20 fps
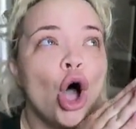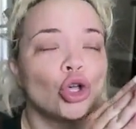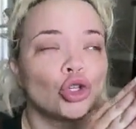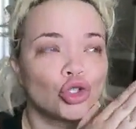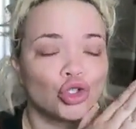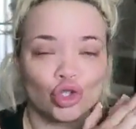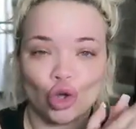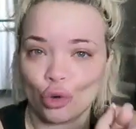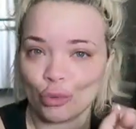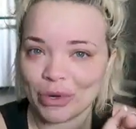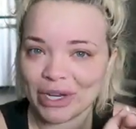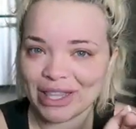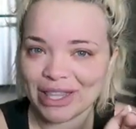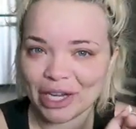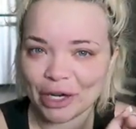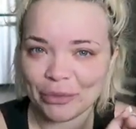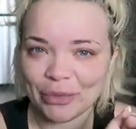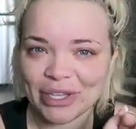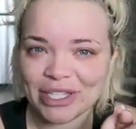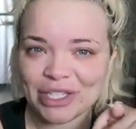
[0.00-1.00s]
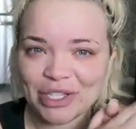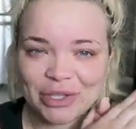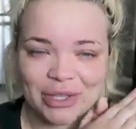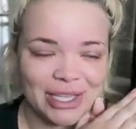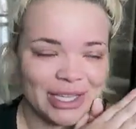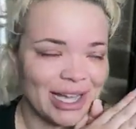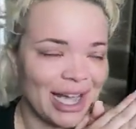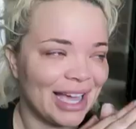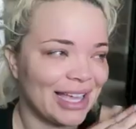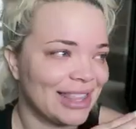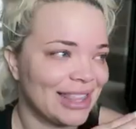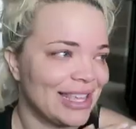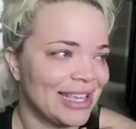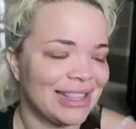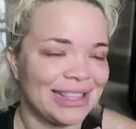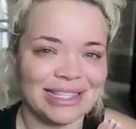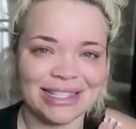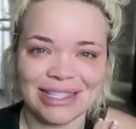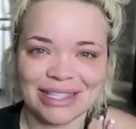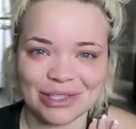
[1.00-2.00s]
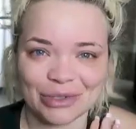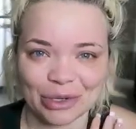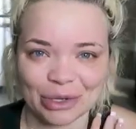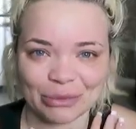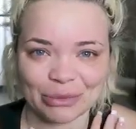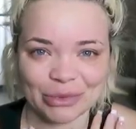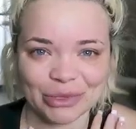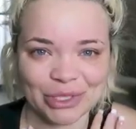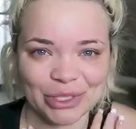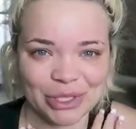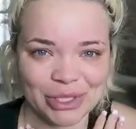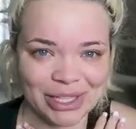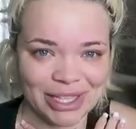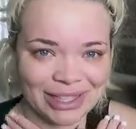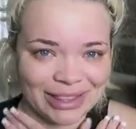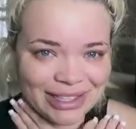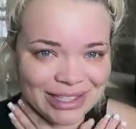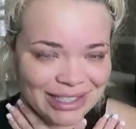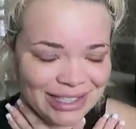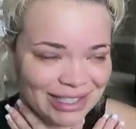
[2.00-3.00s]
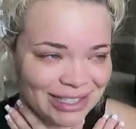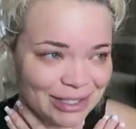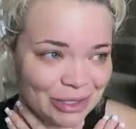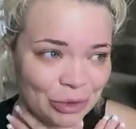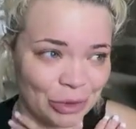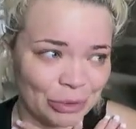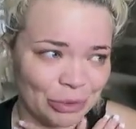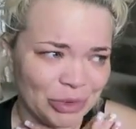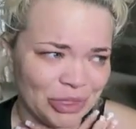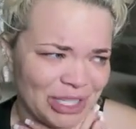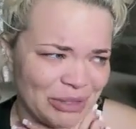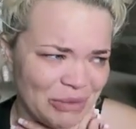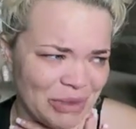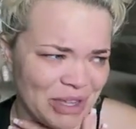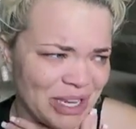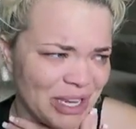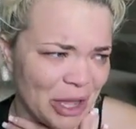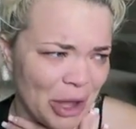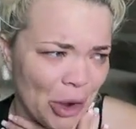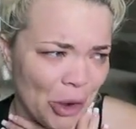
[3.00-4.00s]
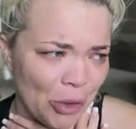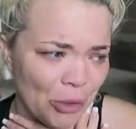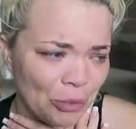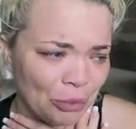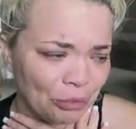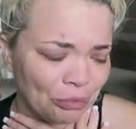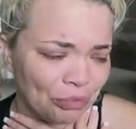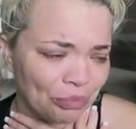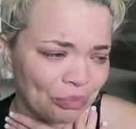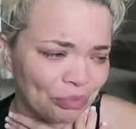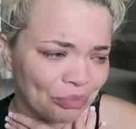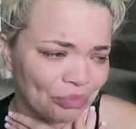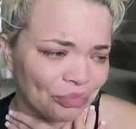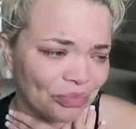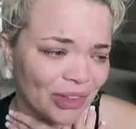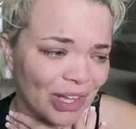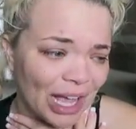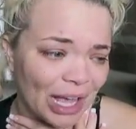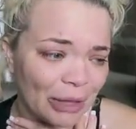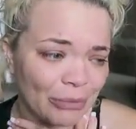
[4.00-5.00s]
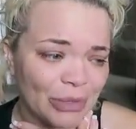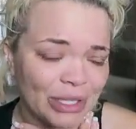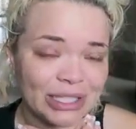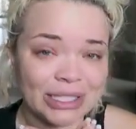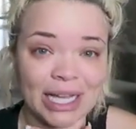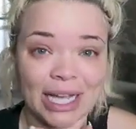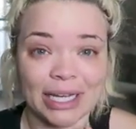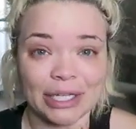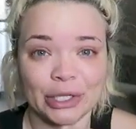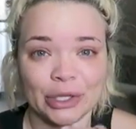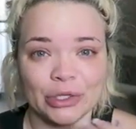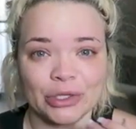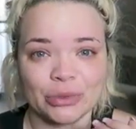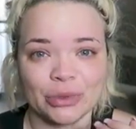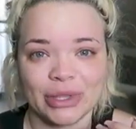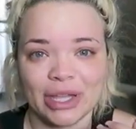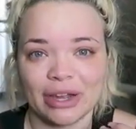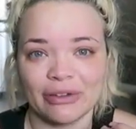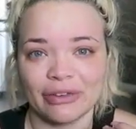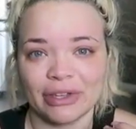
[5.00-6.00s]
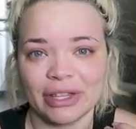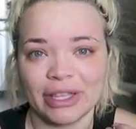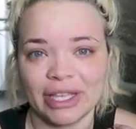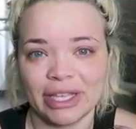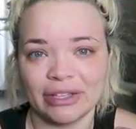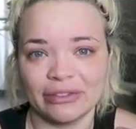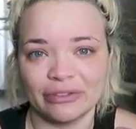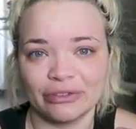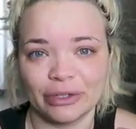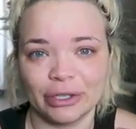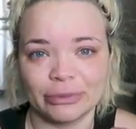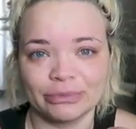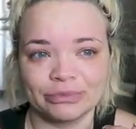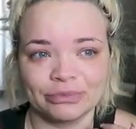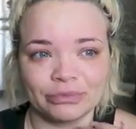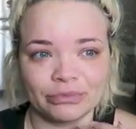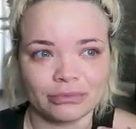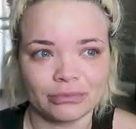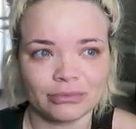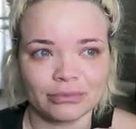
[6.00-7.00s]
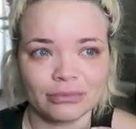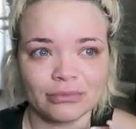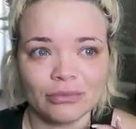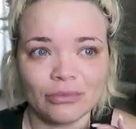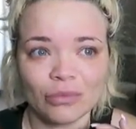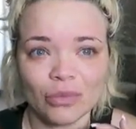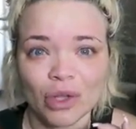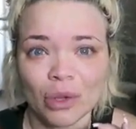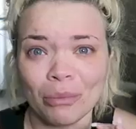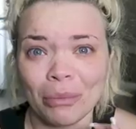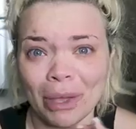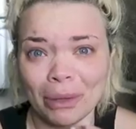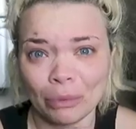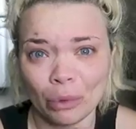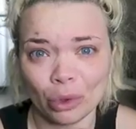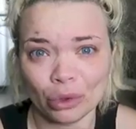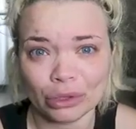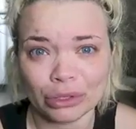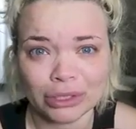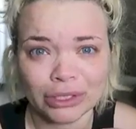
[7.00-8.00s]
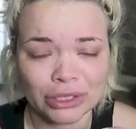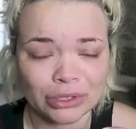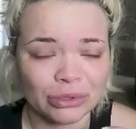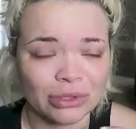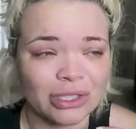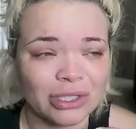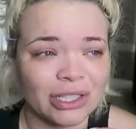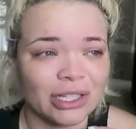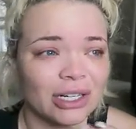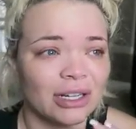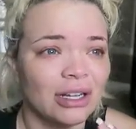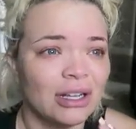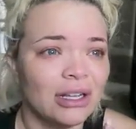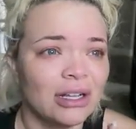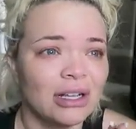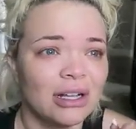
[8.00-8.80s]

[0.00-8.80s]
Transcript: so many therapists. Do you think I think this is normal? Do you think this is normal to me? No. I've been diagnosed with everything from bipolar disorder,